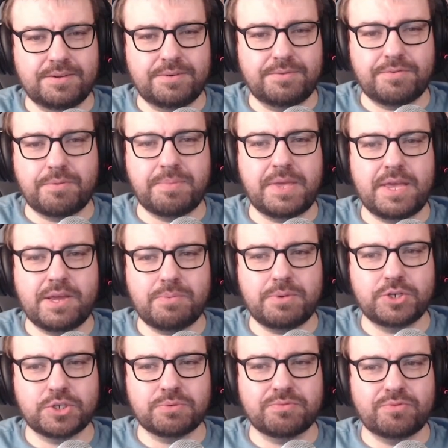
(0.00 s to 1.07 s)
From here we
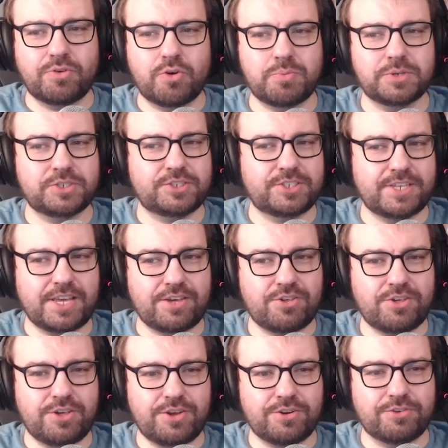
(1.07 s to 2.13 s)
jump forward
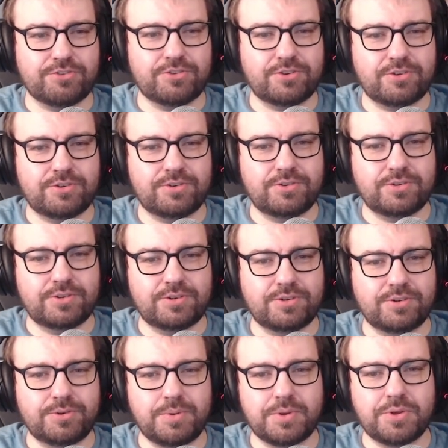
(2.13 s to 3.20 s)
6 years
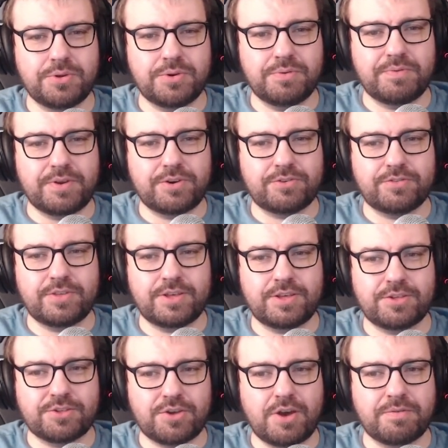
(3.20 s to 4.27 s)
to a universe that
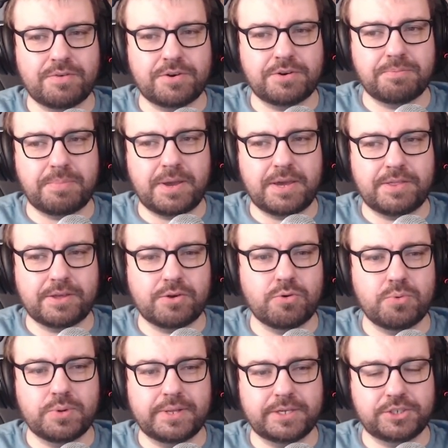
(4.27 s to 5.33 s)
is governed by the
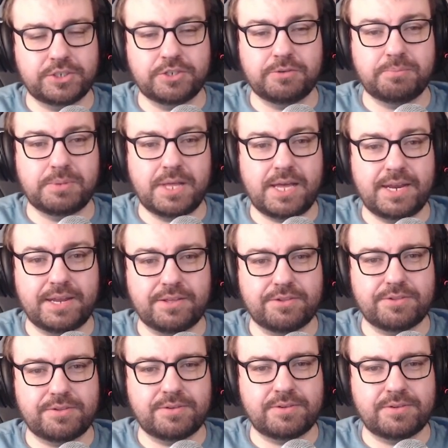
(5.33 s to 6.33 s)
coalition of planets.